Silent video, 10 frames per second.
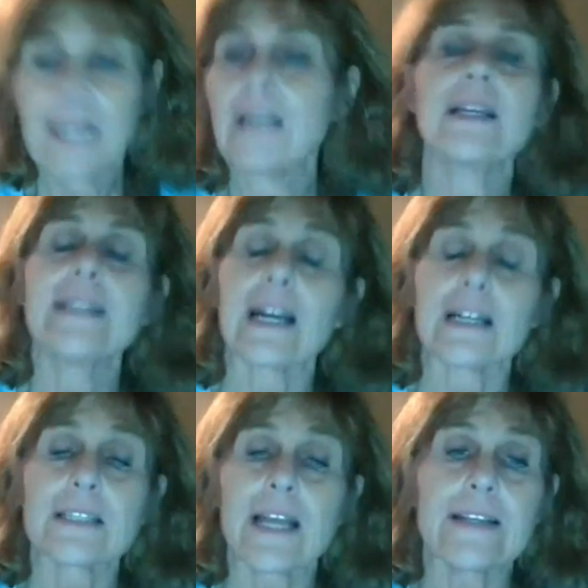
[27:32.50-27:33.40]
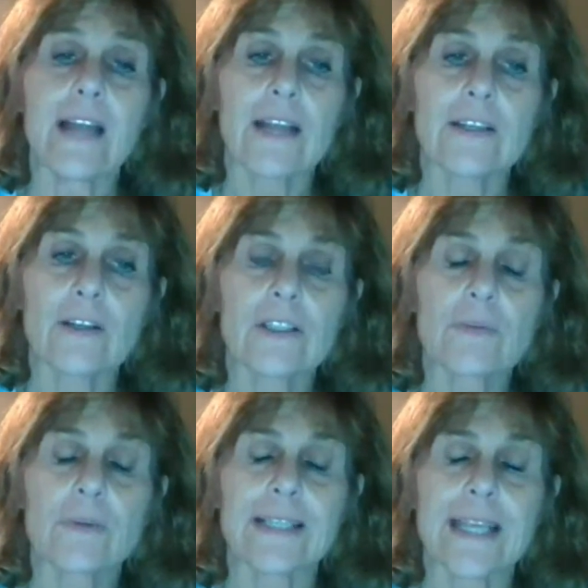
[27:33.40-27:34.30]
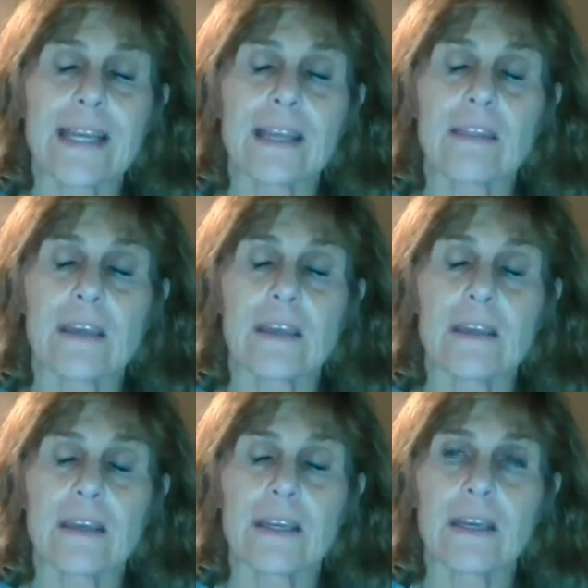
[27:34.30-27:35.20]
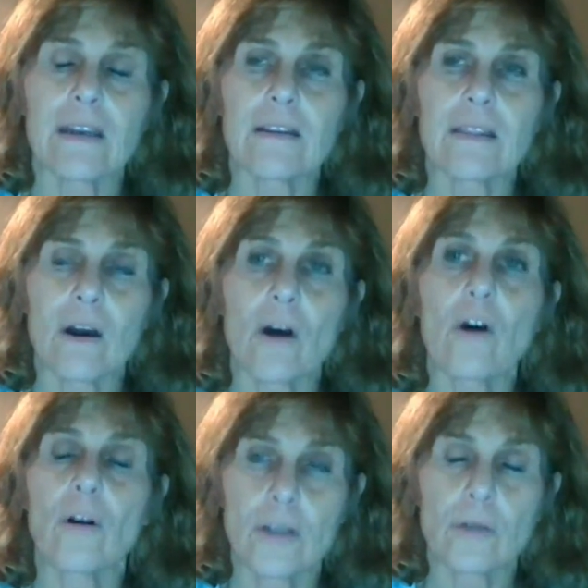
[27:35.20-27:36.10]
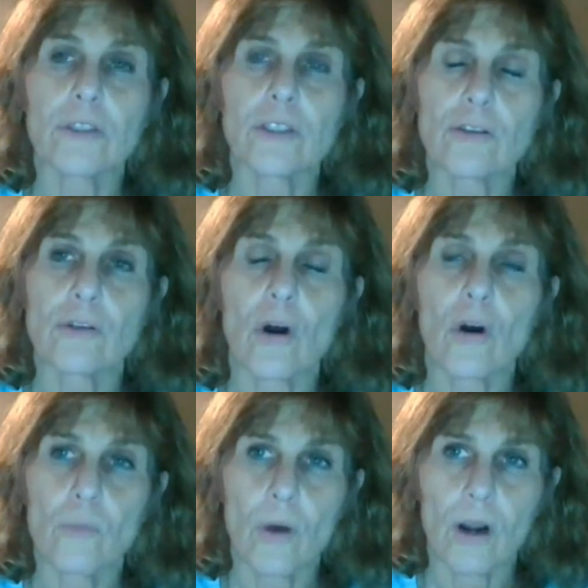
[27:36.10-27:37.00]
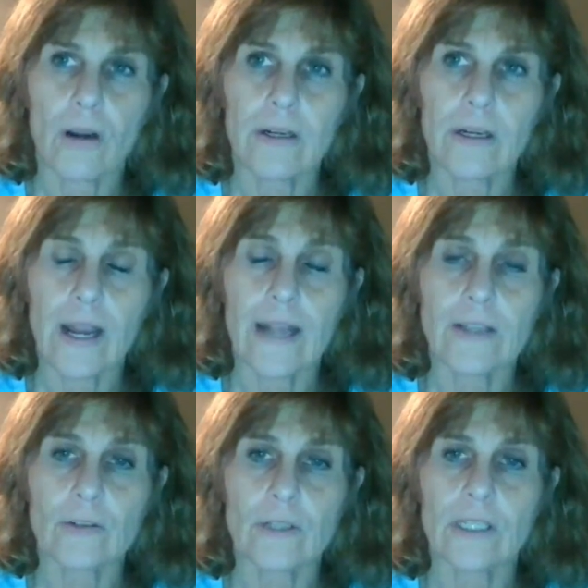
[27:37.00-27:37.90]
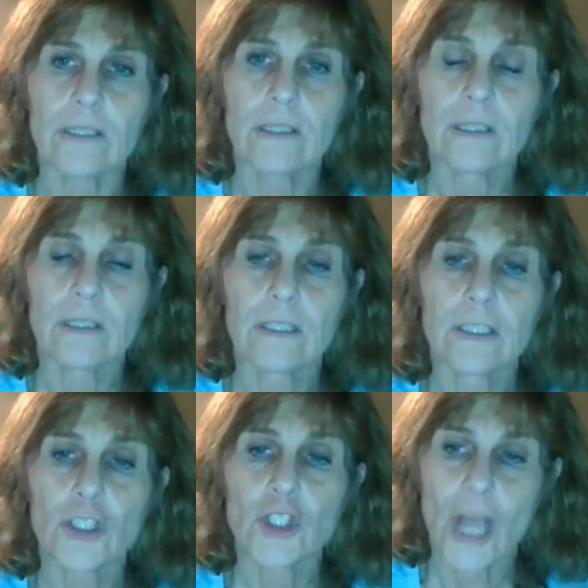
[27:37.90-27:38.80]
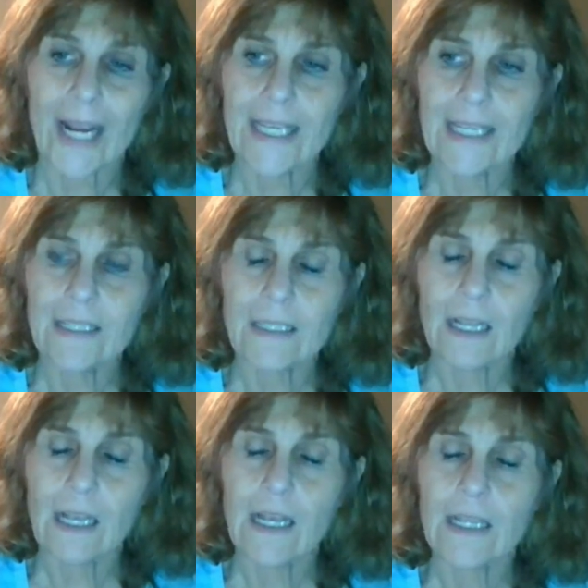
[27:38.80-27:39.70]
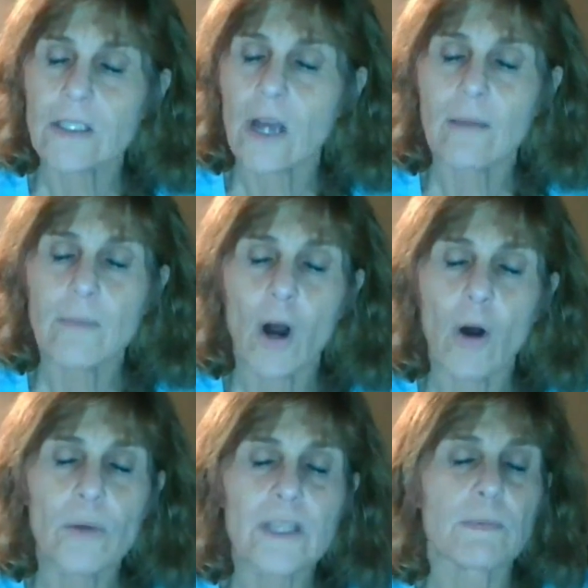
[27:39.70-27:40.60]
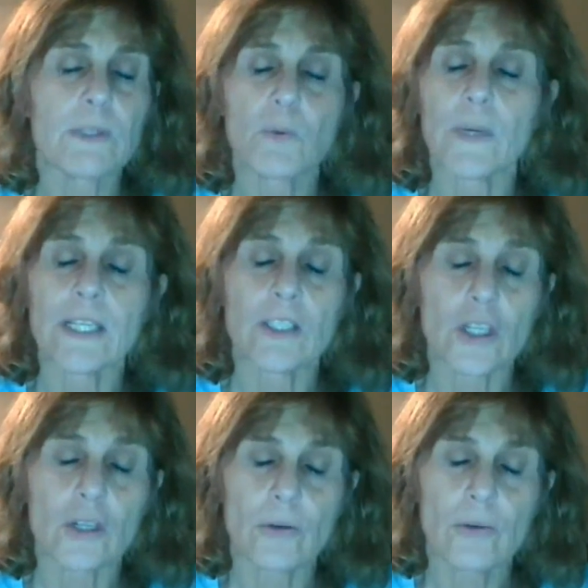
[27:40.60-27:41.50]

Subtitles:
Yeah, because I notice when I take the home, when you do the homework and you can check it, I'm always between 2,